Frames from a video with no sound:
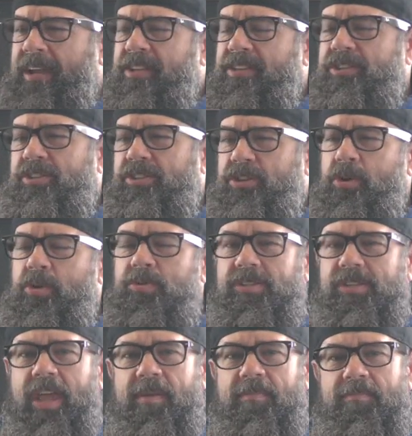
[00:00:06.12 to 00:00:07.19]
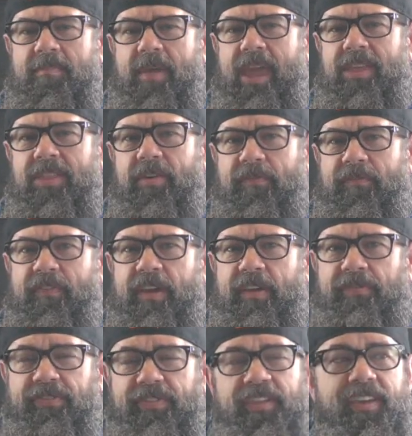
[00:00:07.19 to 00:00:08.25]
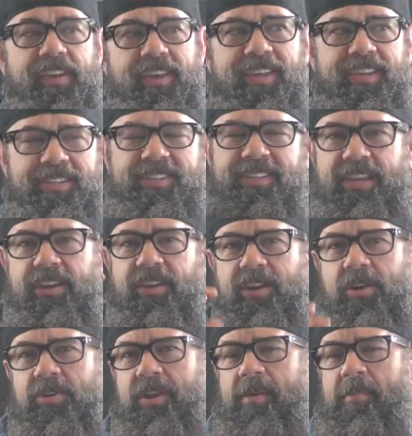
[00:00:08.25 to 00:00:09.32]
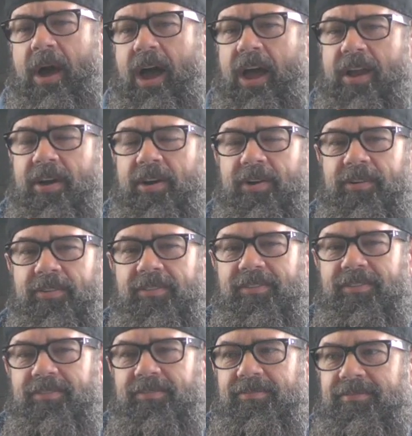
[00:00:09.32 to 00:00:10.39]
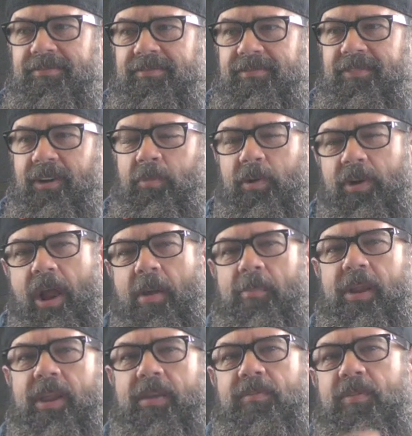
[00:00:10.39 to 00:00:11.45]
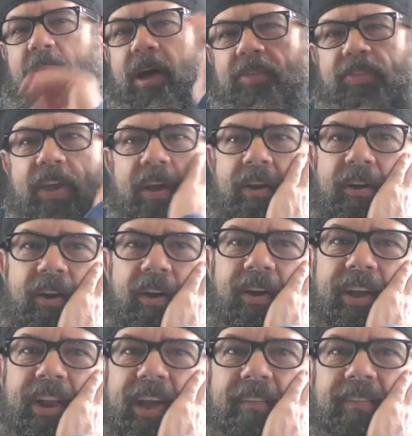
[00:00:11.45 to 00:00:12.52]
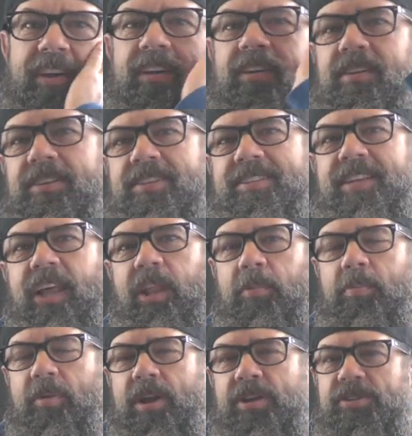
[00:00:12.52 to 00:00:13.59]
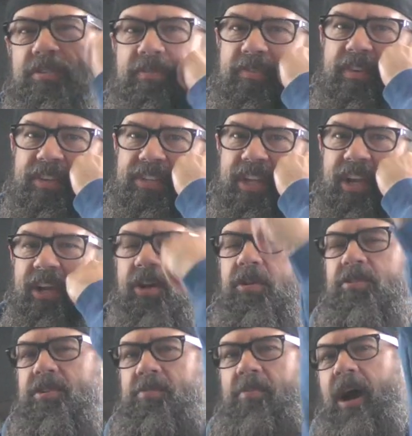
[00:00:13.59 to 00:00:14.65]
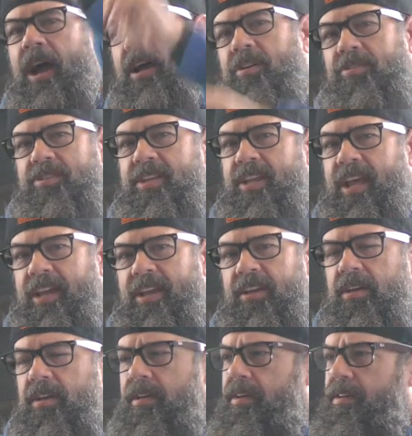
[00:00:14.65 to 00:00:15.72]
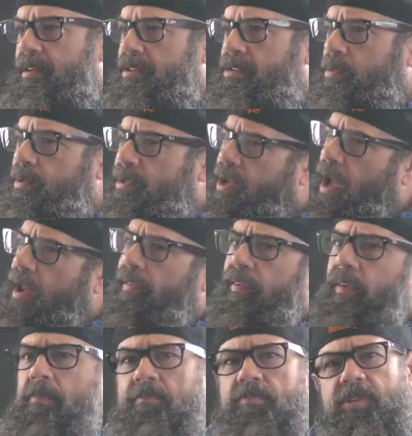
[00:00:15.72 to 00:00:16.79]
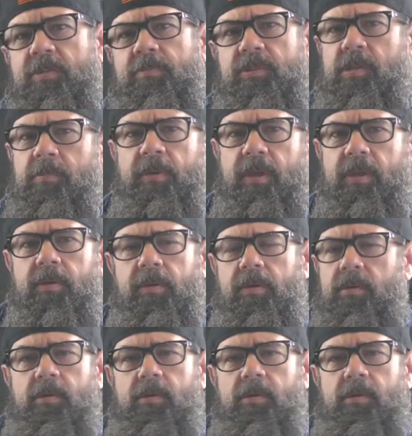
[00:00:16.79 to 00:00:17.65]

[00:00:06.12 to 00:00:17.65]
It's Tuesday, May the 5th, Cinco de Mayo. I wonder how many of you out there are going to have a celebration for Cinco de Mayo today. So it's kind of a, seems to be